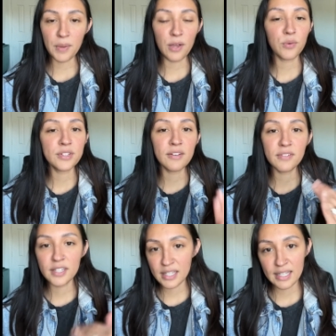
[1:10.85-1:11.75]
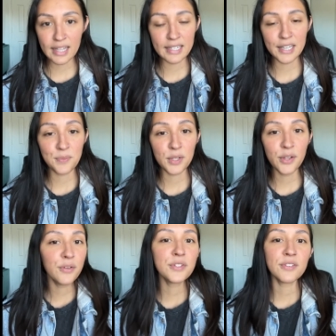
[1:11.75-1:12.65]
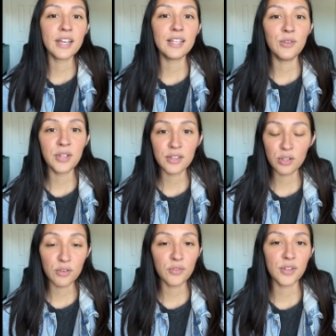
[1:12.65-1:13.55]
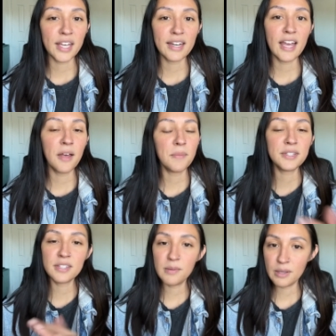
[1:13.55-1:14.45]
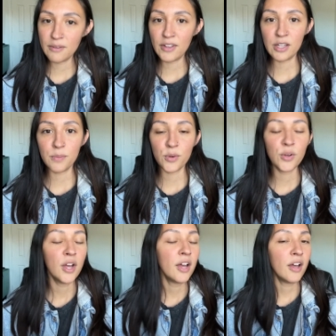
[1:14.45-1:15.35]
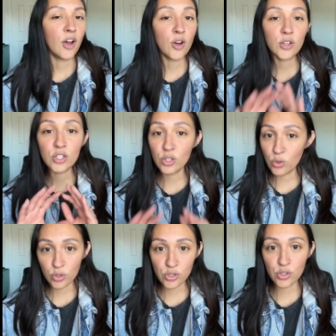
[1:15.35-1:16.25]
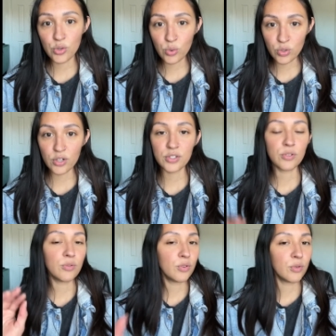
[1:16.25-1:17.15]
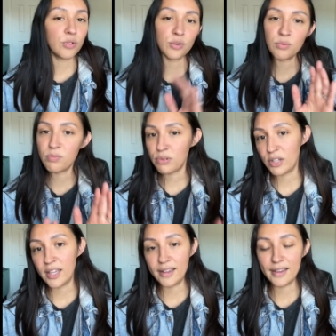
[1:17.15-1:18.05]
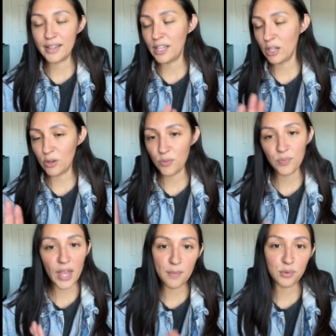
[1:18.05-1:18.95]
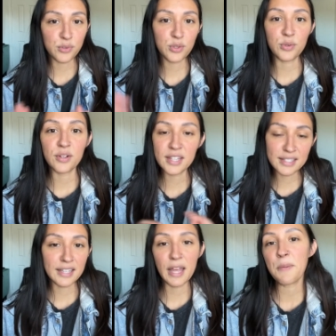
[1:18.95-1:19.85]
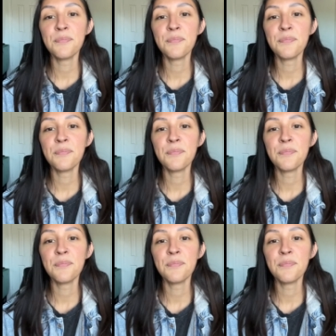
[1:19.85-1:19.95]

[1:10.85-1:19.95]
I will definitely link that down below so that you can look for that app. It's going to be available on your store. So Google Play, Apple Store, things like that.